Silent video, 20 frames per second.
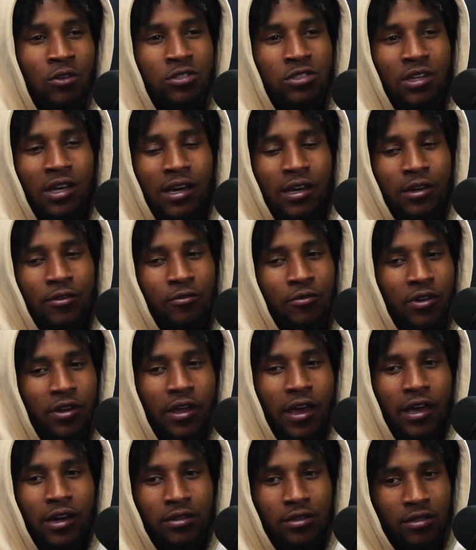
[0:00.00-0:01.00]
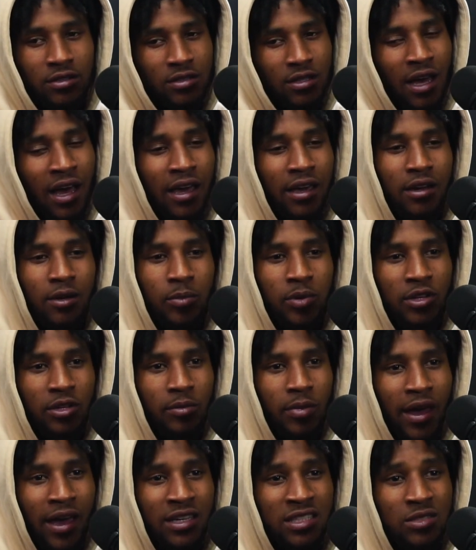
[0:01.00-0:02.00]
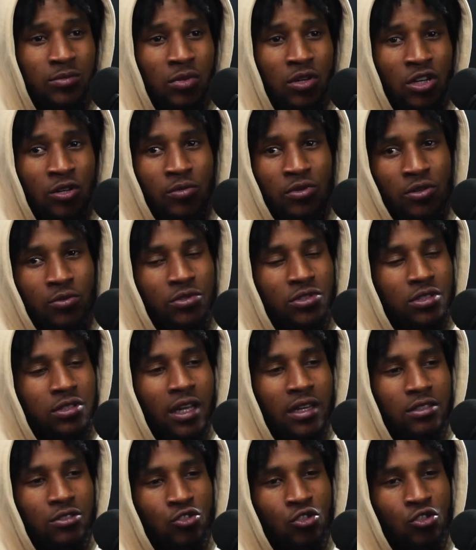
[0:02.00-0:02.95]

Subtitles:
I ain't gonna say I didn't really have a desire to play basketball, but it was